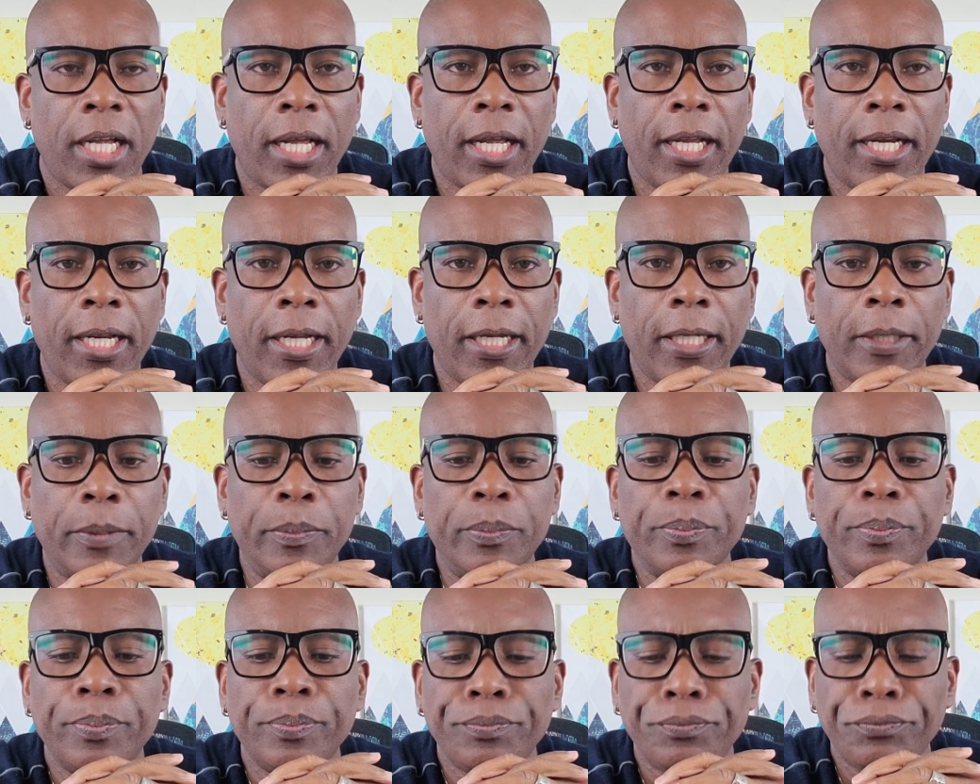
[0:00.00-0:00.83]
And
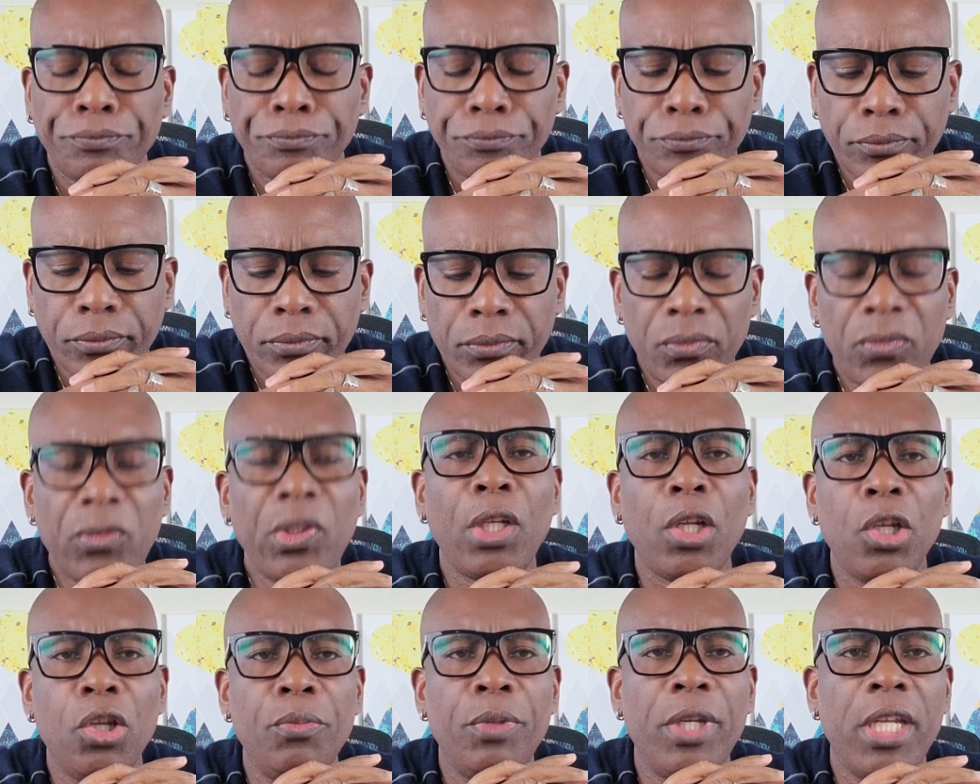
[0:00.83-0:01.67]
um,
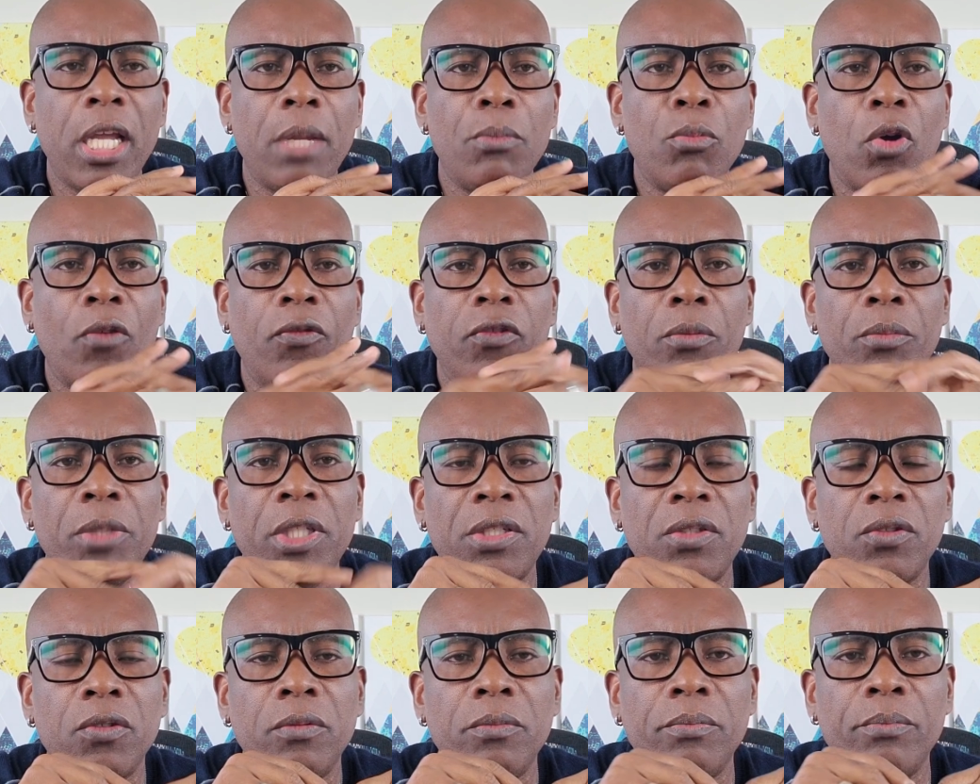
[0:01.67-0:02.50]
you'll be hearing more from me
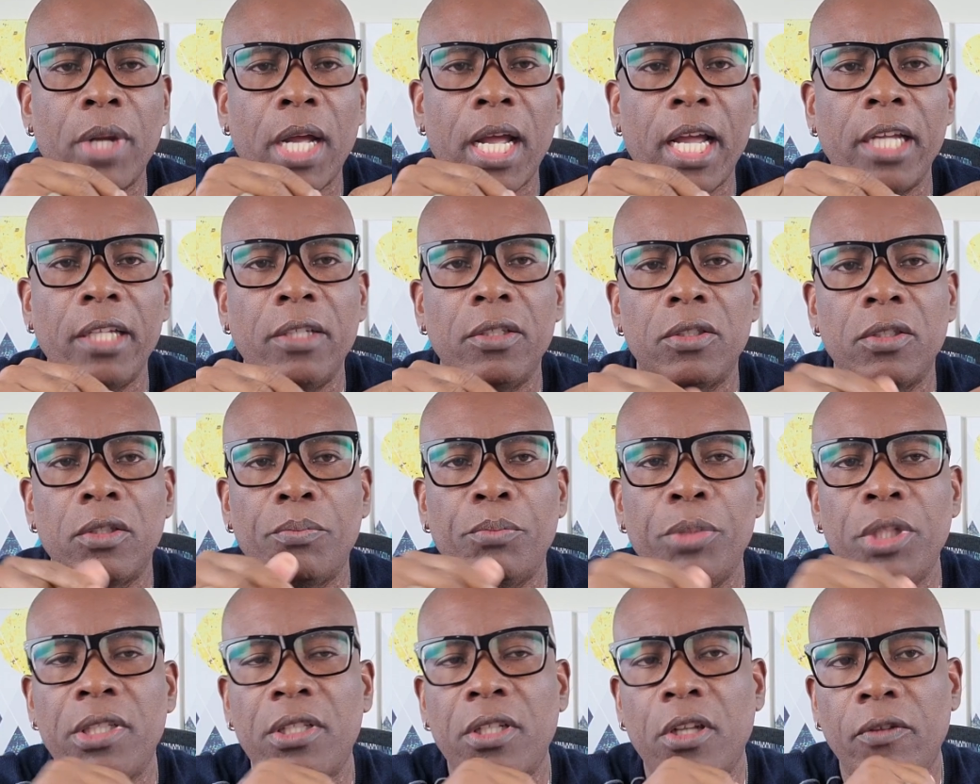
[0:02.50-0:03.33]
soon. Bye. So
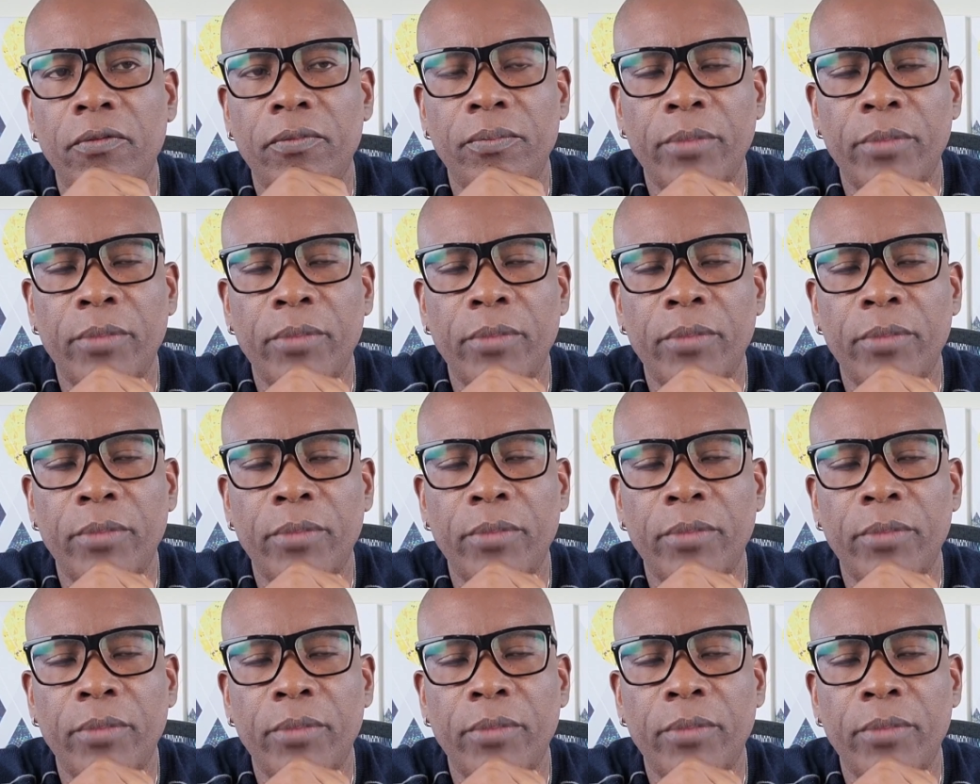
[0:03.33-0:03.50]
peace out.